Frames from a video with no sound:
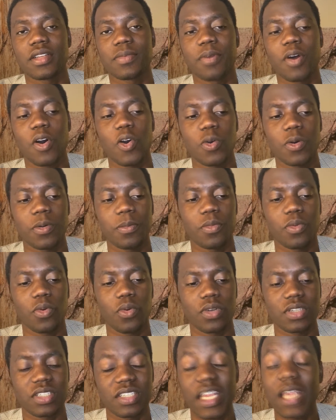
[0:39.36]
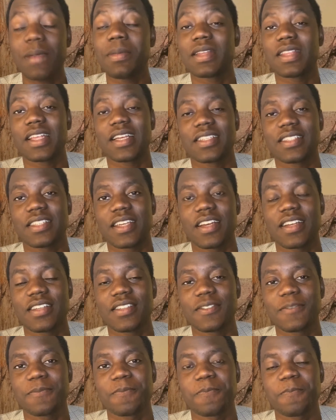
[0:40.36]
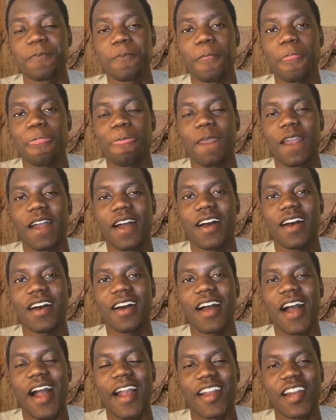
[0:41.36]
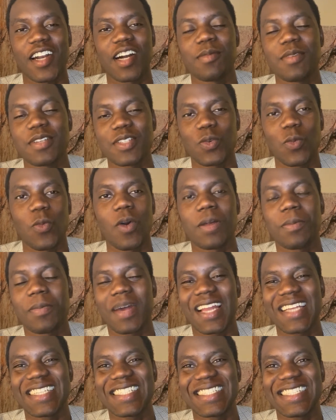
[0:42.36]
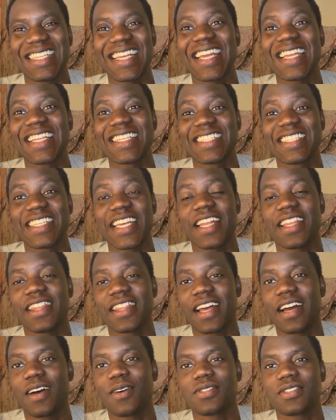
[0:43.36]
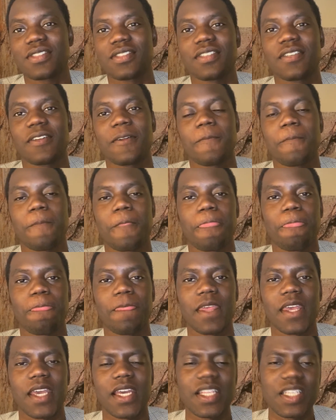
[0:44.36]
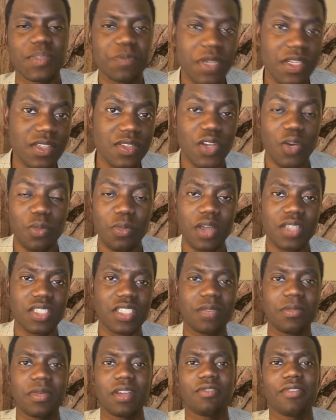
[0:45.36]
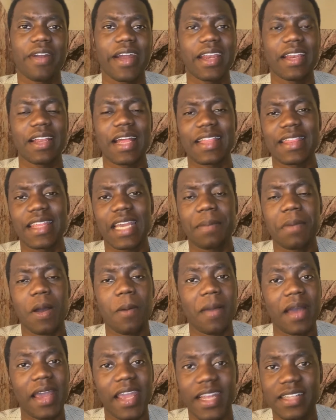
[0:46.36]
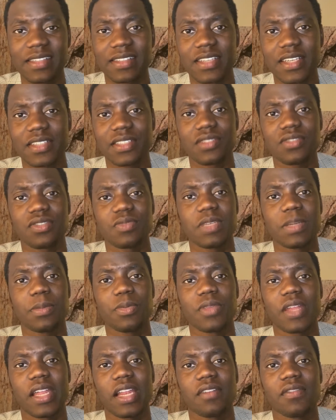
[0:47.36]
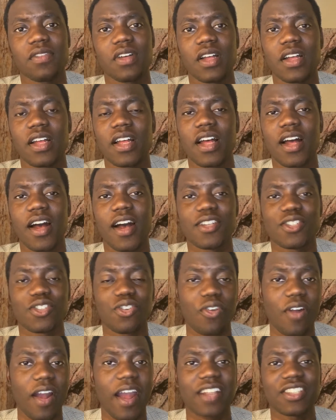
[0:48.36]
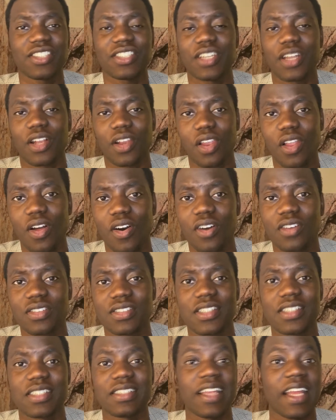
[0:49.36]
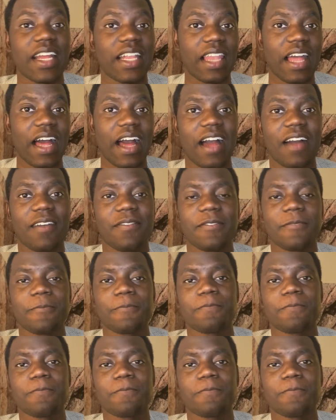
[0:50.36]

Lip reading: poem or a statement that says, I come as one, but I stand as 10,000. And this means so much to me, right? I think about my ancestors, people that have scratched and clawed to stay alive.